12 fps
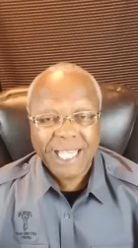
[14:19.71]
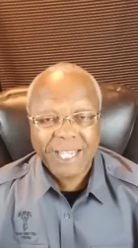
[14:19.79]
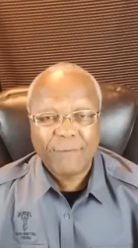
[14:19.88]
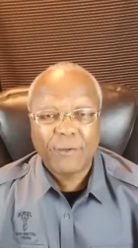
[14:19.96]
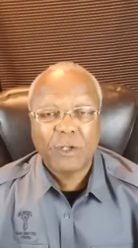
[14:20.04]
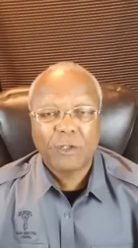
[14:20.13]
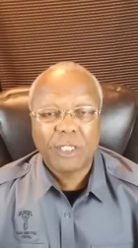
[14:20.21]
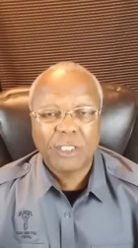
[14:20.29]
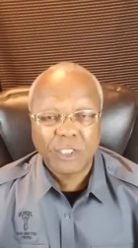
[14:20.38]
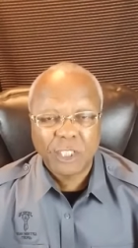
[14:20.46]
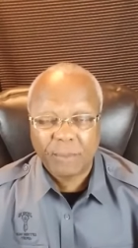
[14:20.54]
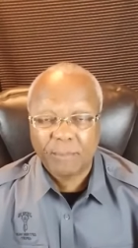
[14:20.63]
even though your
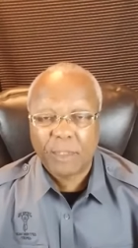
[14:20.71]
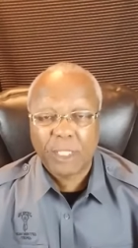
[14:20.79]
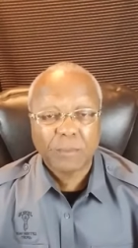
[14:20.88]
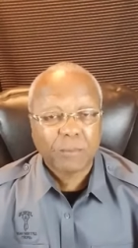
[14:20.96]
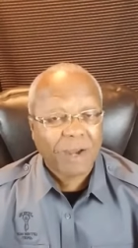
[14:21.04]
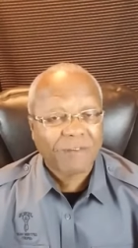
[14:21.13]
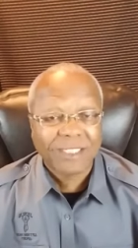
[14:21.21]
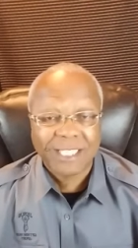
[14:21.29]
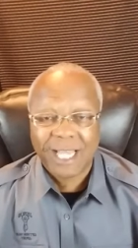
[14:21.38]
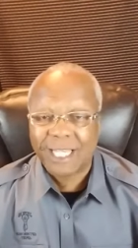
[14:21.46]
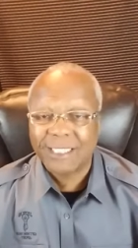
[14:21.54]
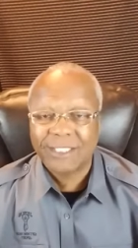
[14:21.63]
checkbook is
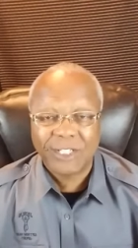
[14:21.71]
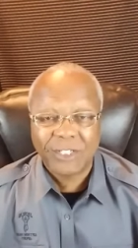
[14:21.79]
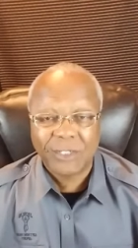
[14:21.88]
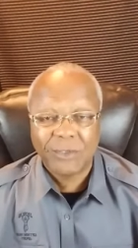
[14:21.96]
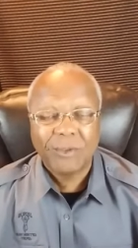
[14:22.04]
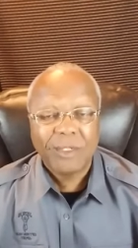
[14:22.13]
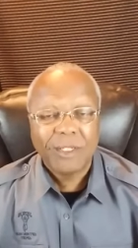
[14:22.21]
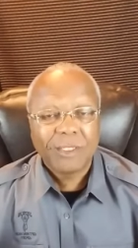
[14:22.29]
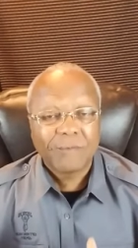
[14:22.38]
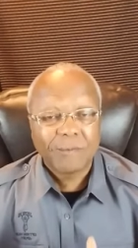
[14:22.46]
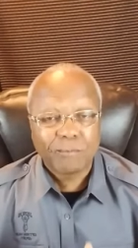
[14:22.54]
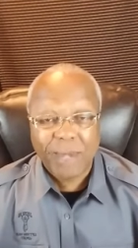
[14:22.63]
prophesying to you
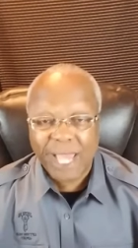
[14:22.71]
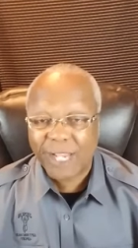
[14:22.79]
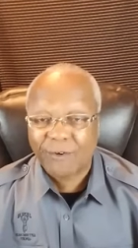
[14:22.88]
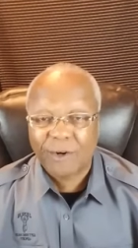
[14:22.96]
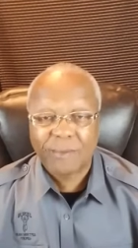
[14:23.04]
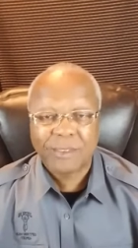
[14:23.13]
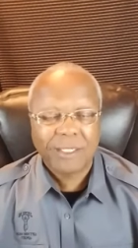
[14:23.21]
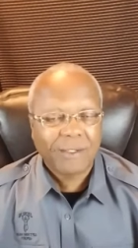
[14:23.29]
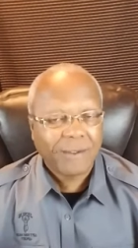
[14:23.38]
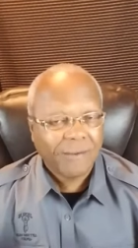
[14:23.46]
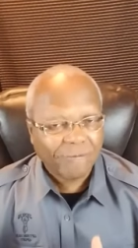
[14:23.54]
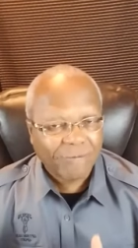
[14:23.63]

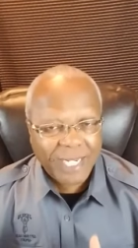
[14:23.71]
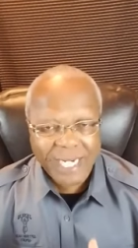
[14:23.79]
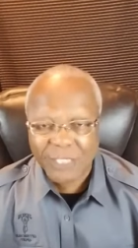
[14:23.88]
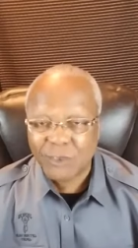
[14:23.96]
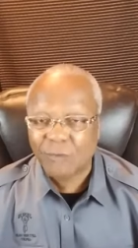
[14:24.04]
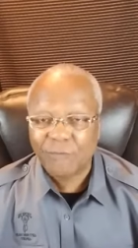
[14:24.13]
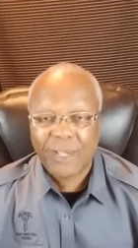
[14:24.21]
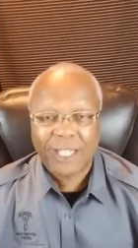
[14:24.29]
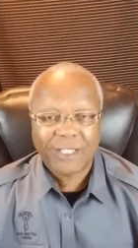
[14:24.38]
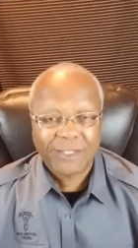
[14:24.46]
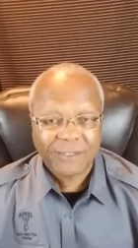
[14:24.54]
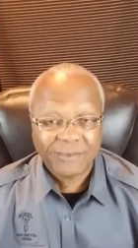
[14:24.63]
bankruptcy, financial
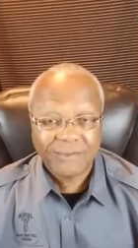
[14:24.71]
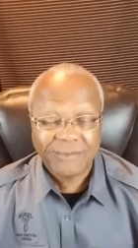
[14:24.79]
failure.